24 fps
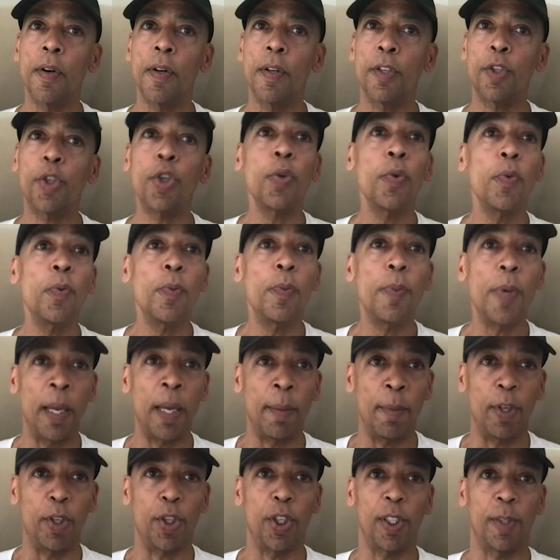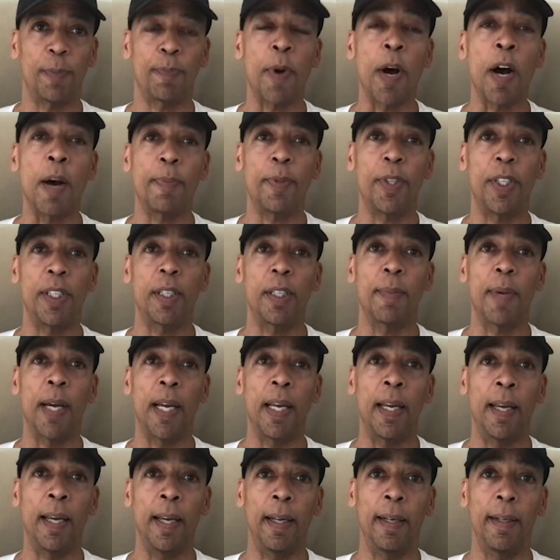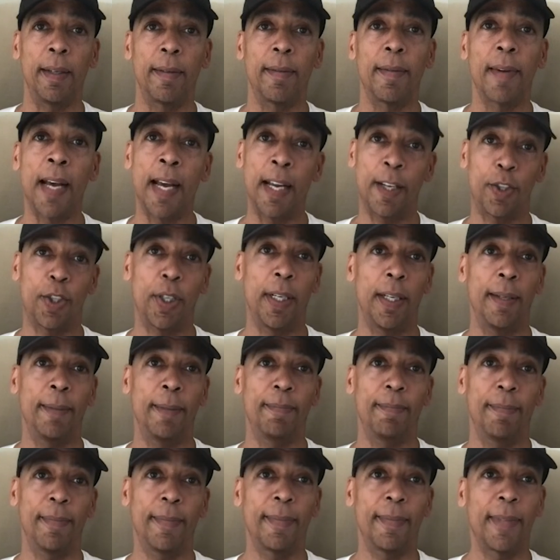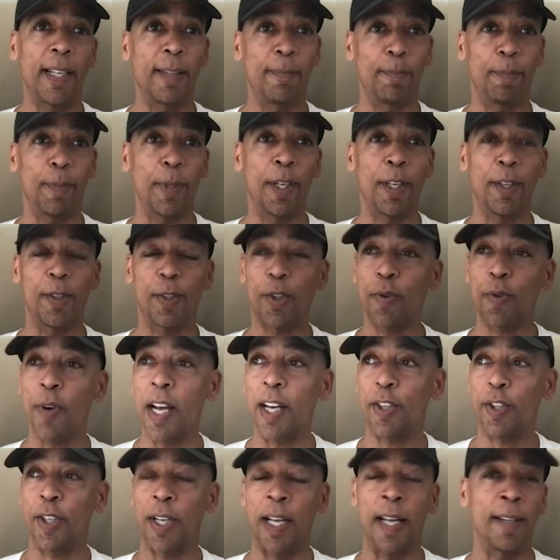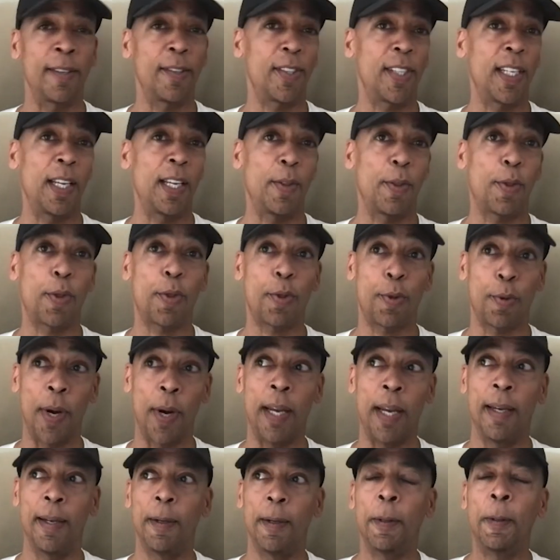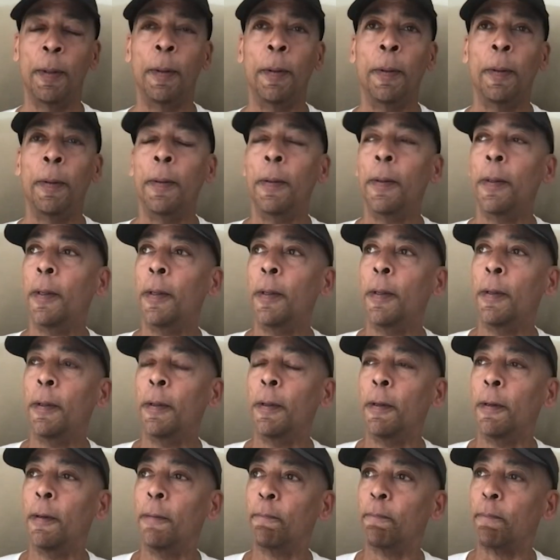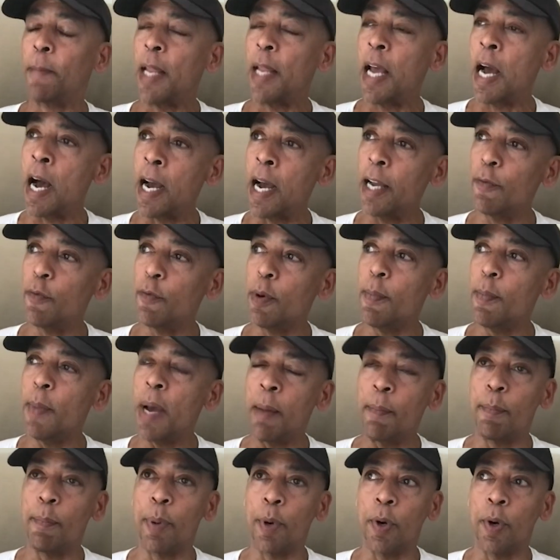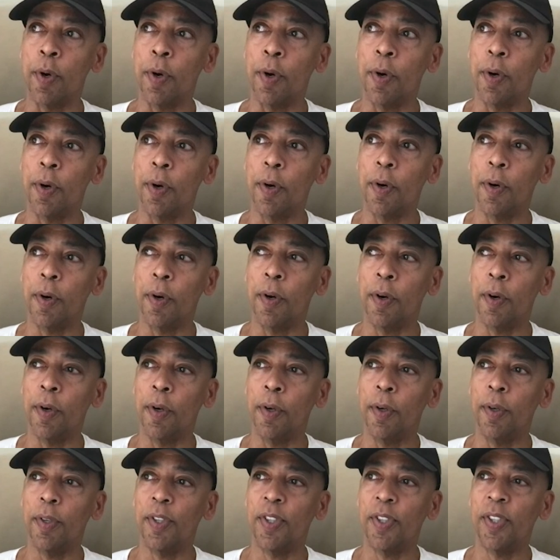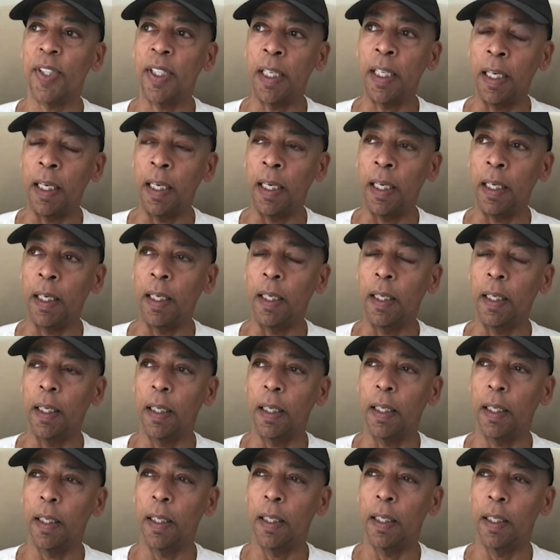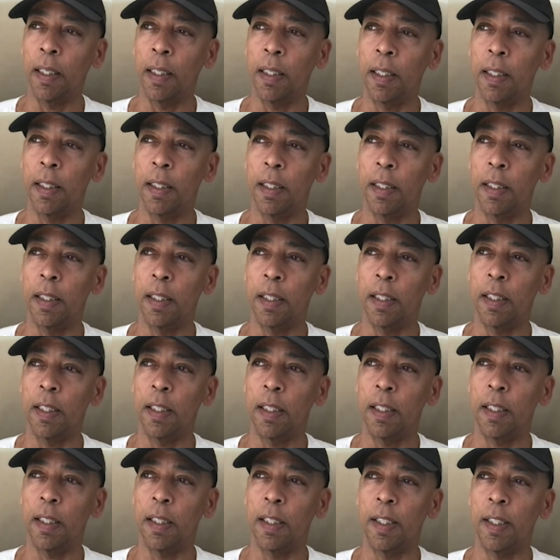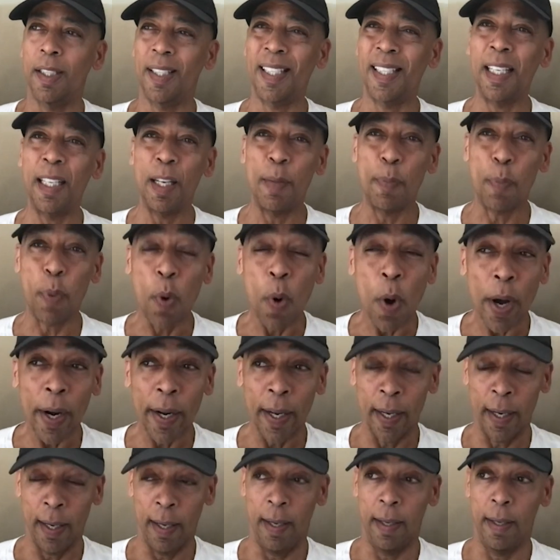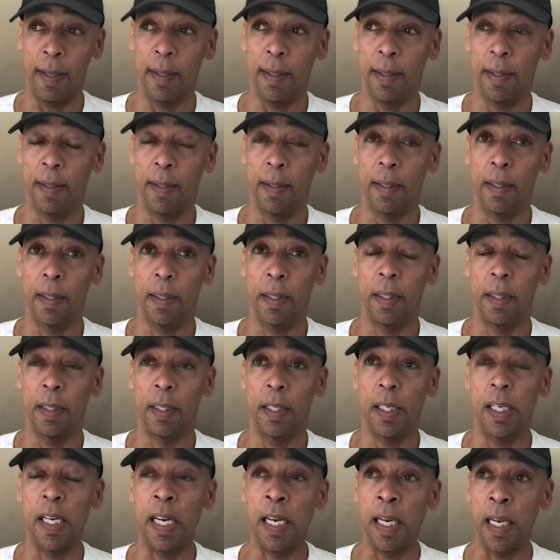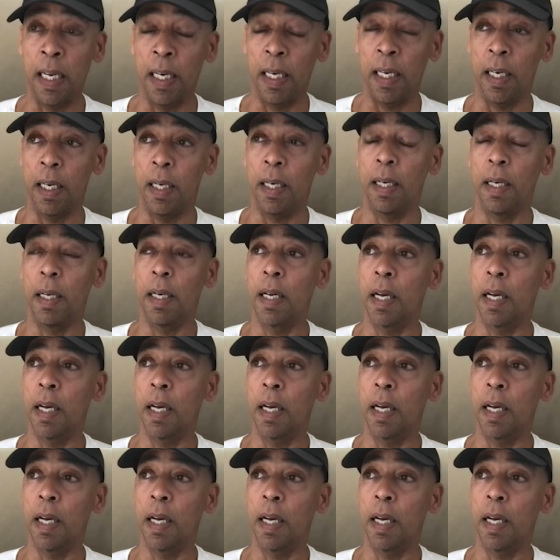Two images popped into my head. Actually, I'm going to scratch that and say three. I remember seeing Sidney Poitier in...